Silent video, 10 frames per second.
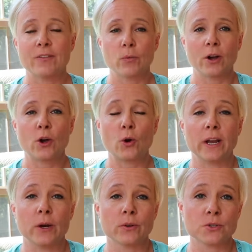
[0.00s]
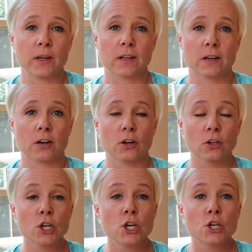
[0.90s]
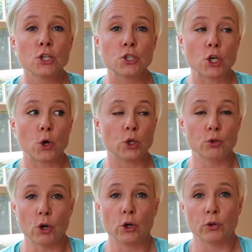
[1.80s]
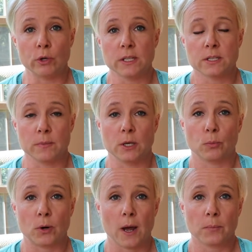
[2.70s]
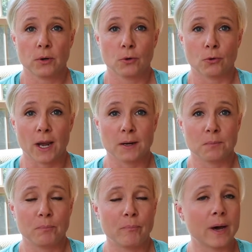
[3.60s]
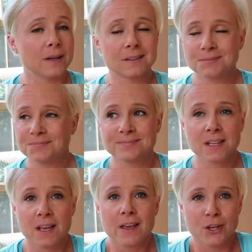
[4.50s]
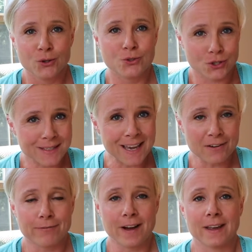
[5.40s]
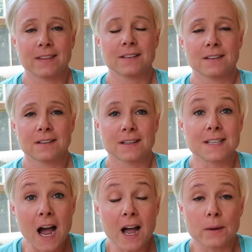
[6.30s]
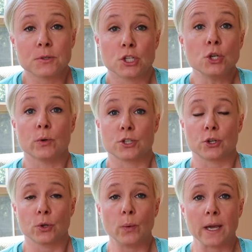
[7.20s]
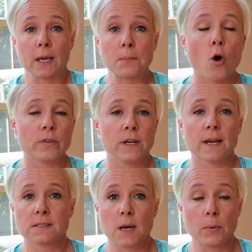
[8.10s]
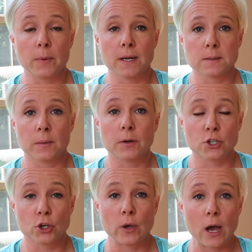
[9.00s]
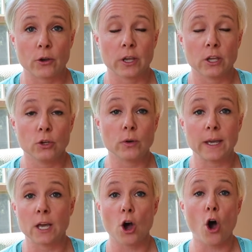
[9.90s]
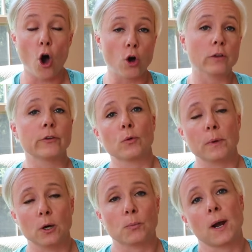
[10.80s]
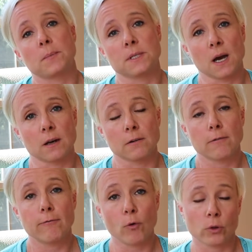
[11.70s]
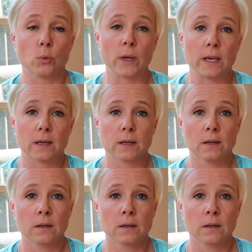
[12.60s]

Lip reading: everyone, Corey here with Train Like a Girl. So you know you need to meal prep, right? But you just can't find the time to do it during the week. Over the next couple minutes, I'm going to show you how you can get all of your meal prep done for the week